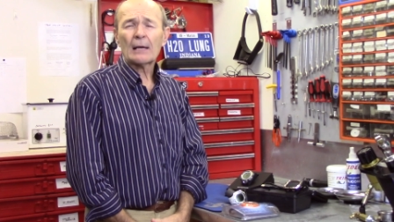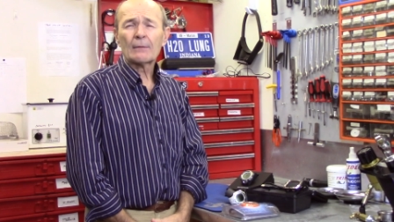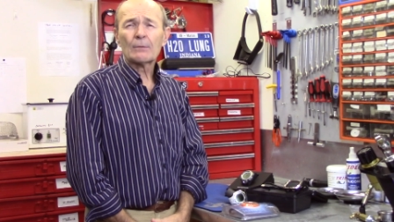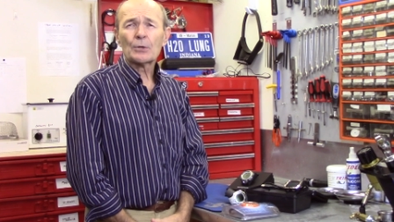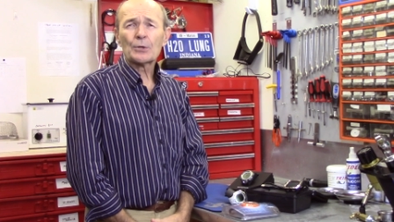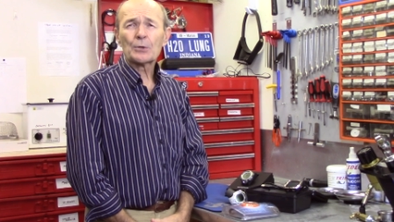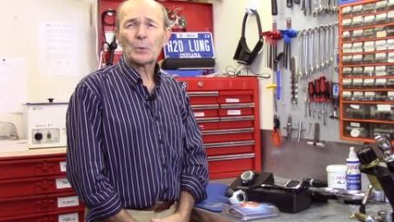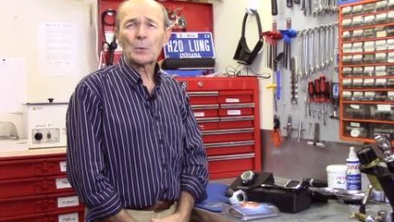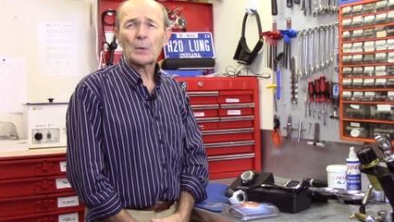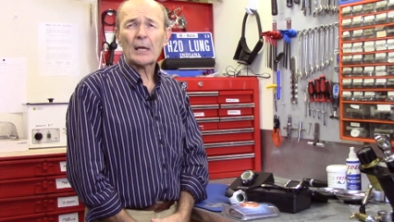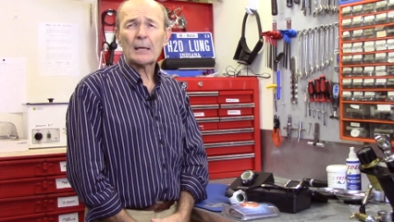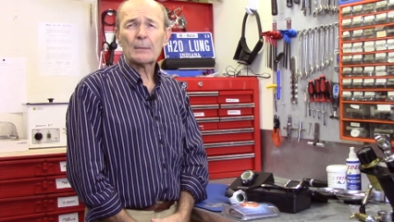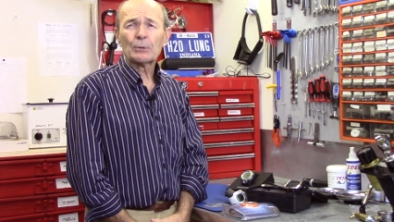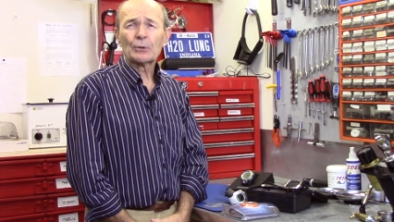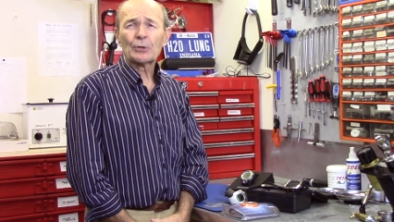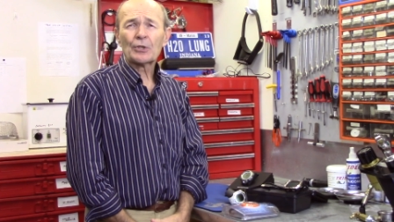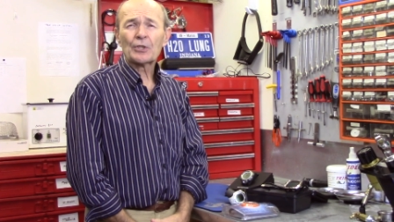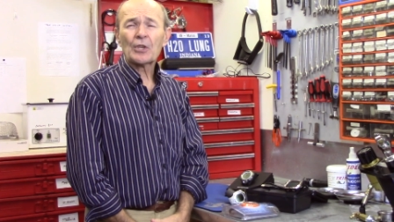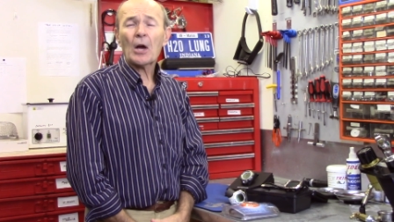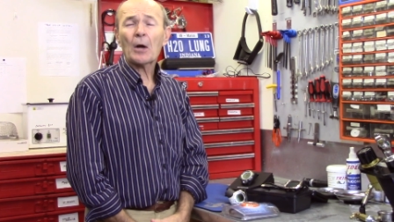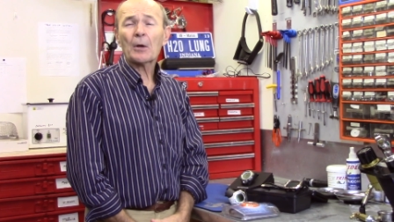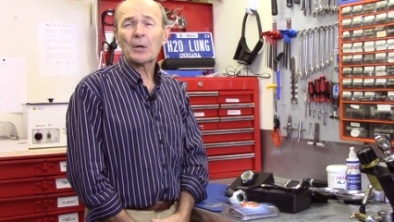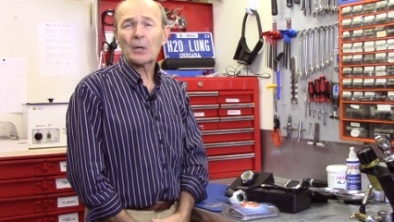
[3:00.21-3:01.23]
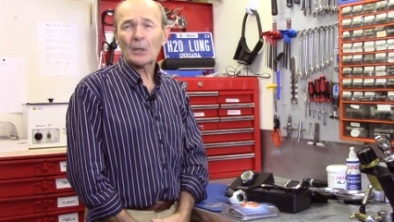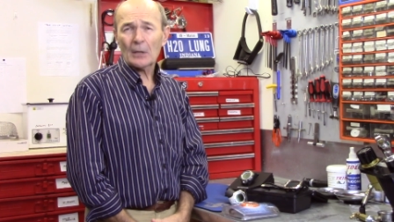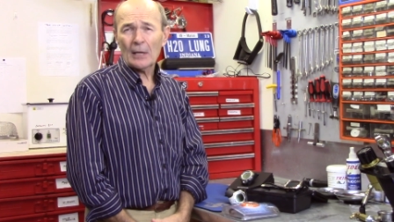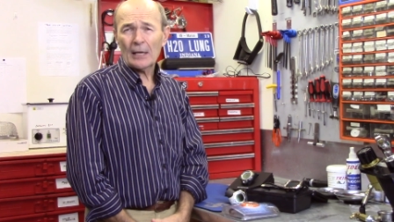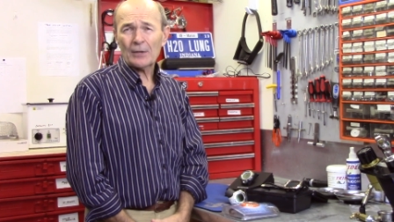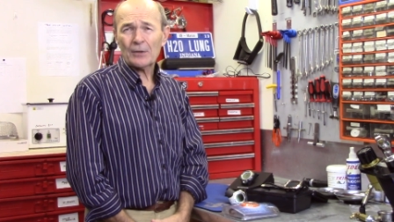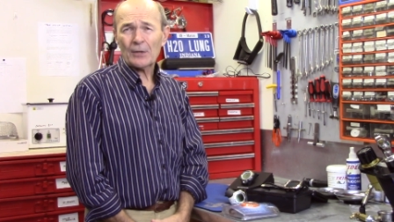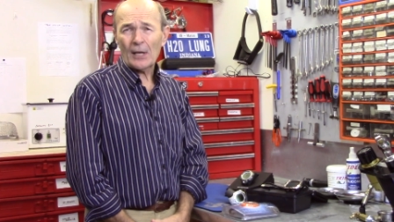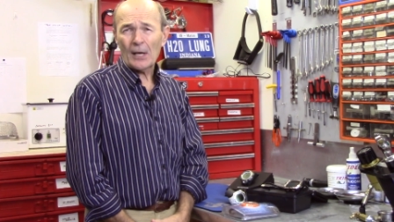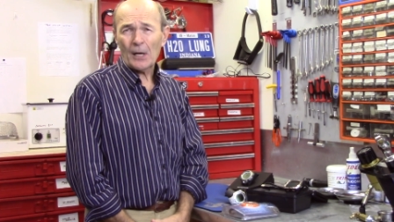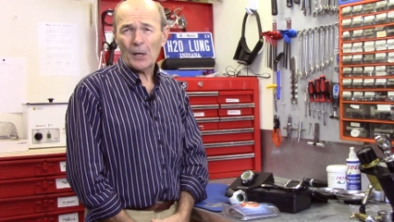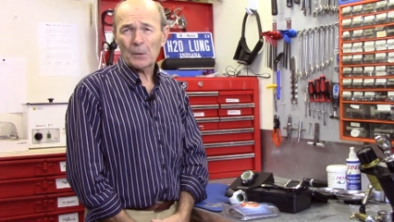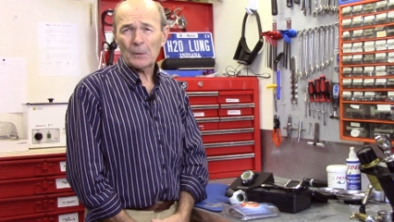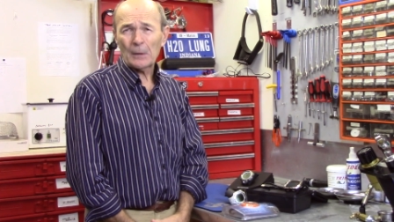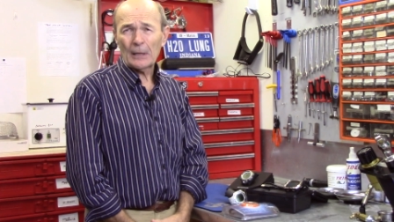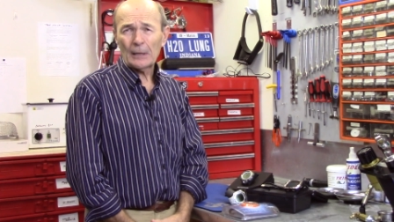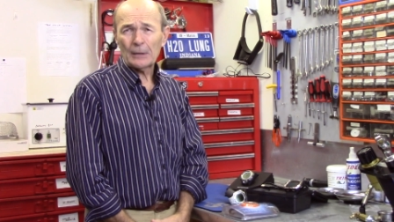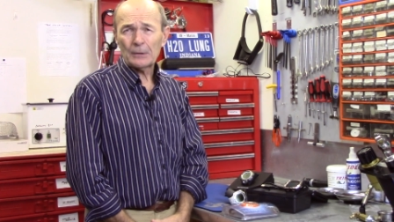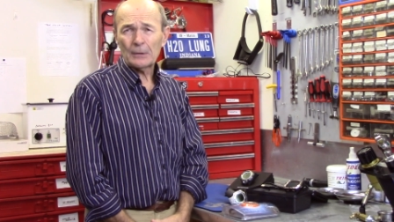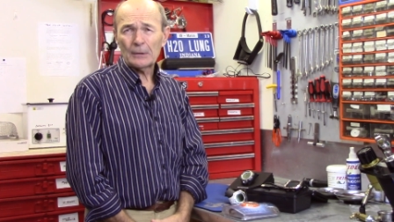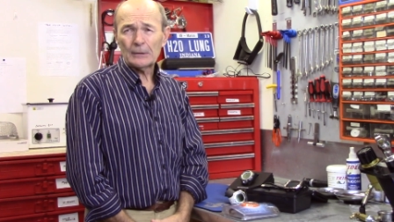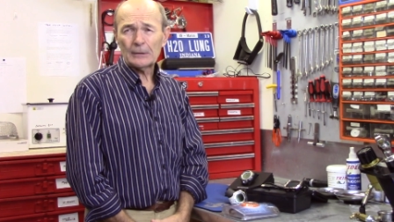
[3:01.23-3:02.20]
divers were able to calculate their,
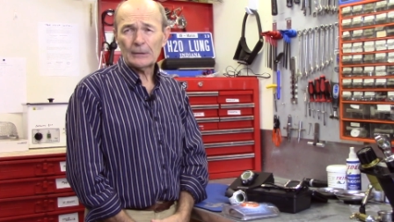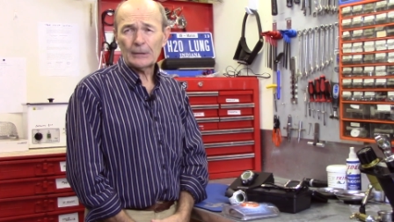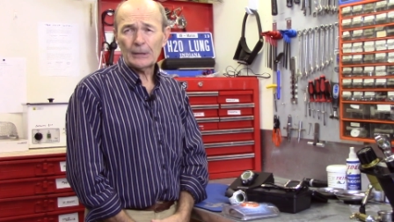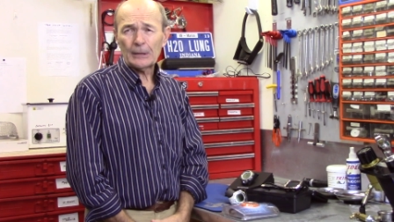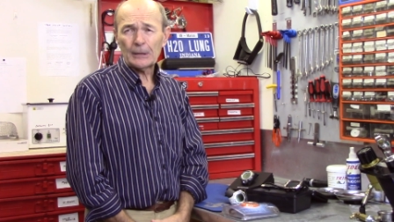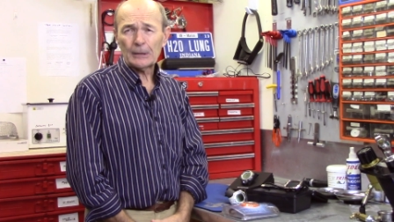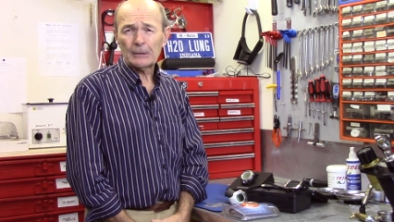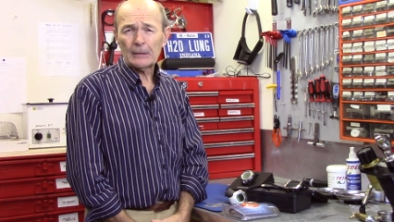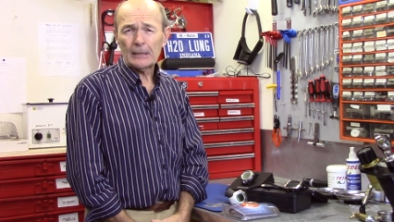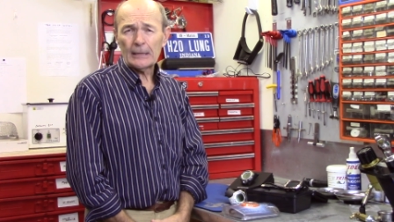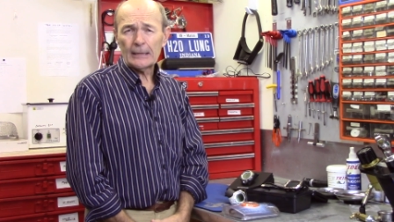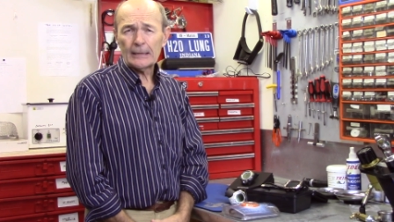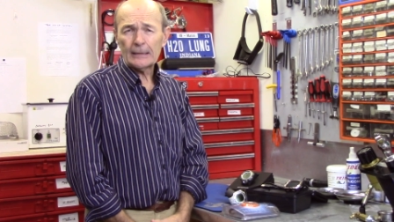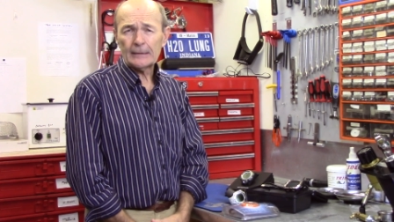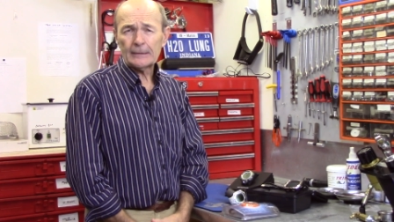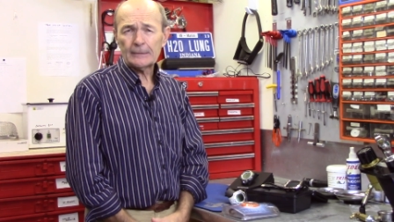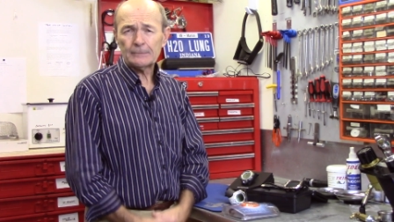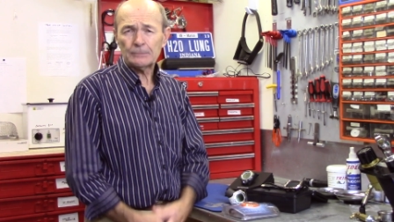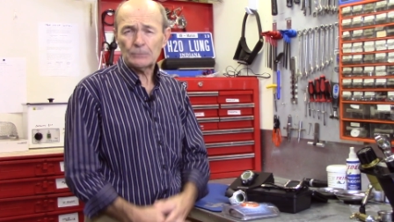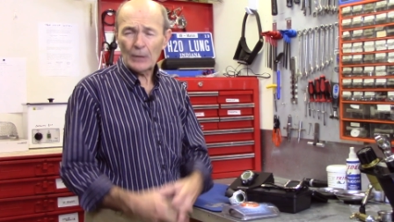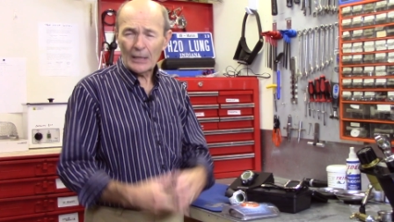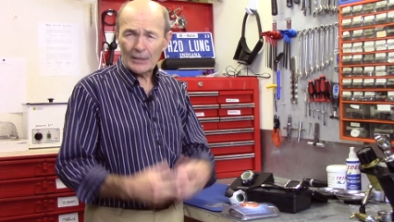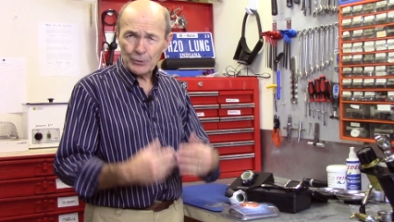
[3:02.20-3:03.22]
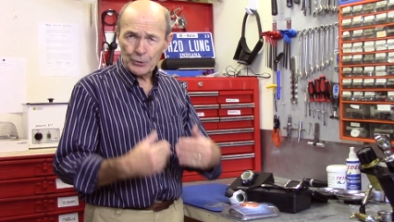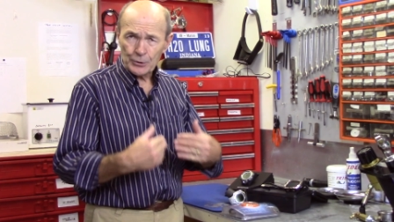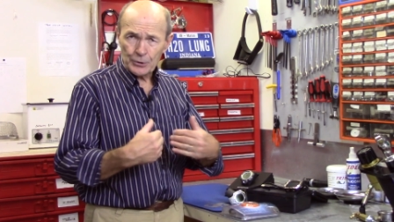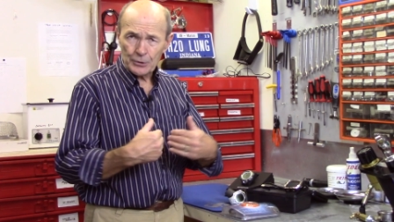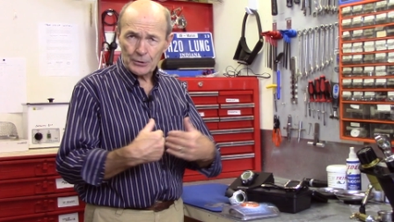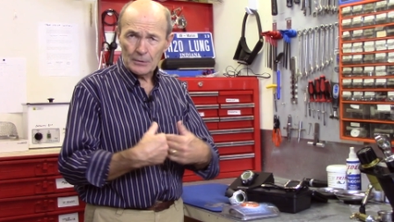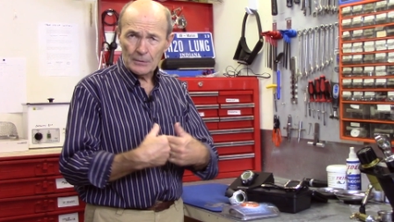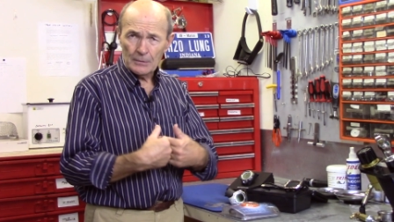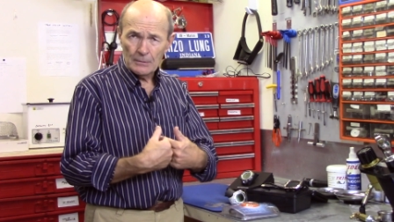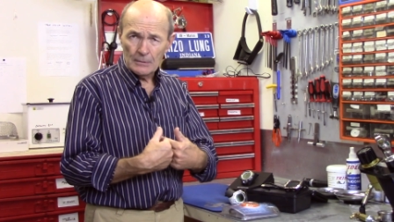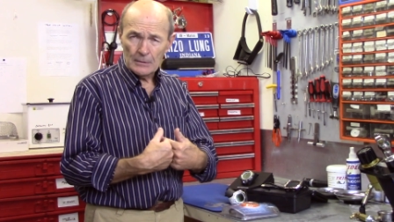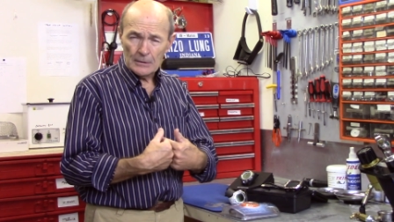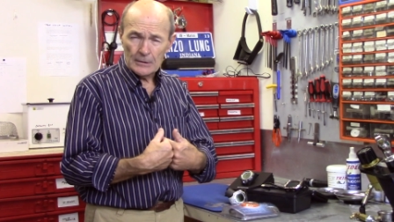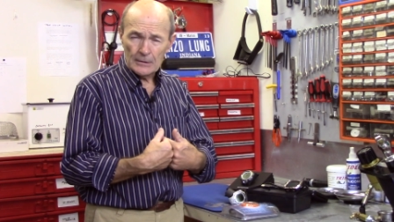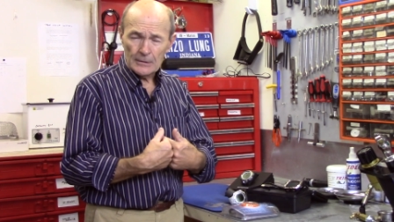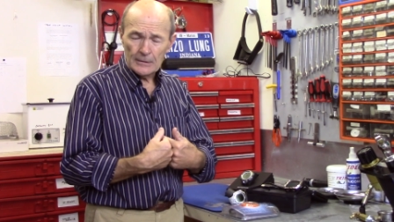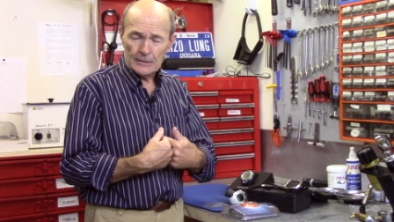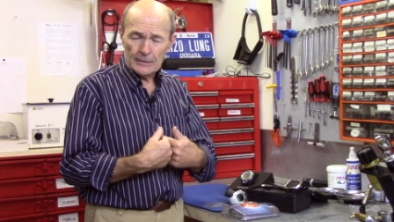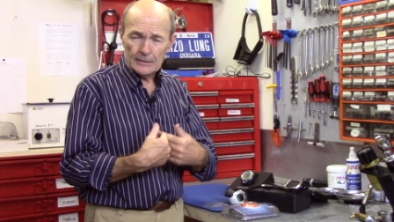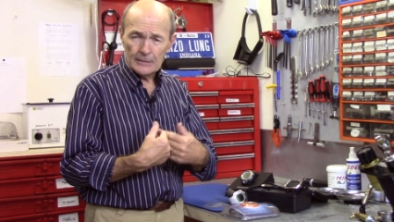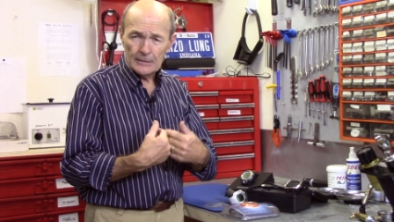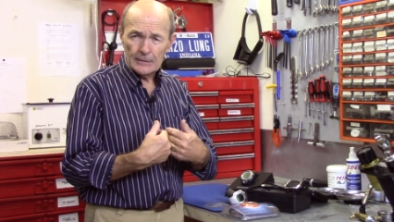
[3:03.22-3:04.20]
uh, their, their uh, nitrogen
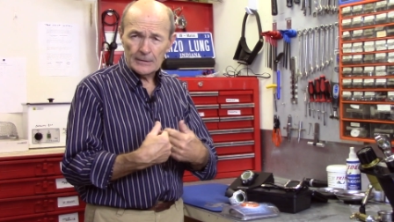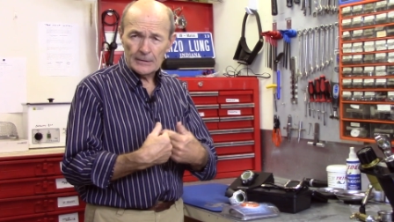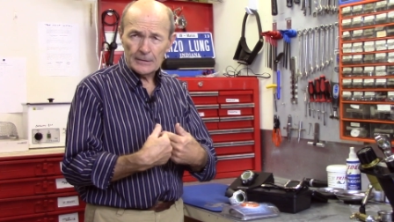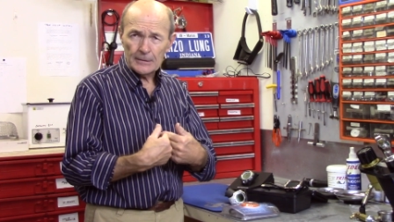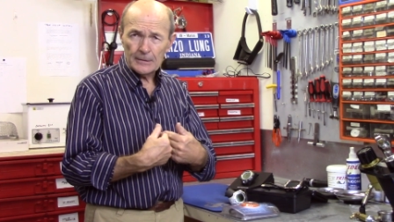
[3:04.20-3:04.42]
uh,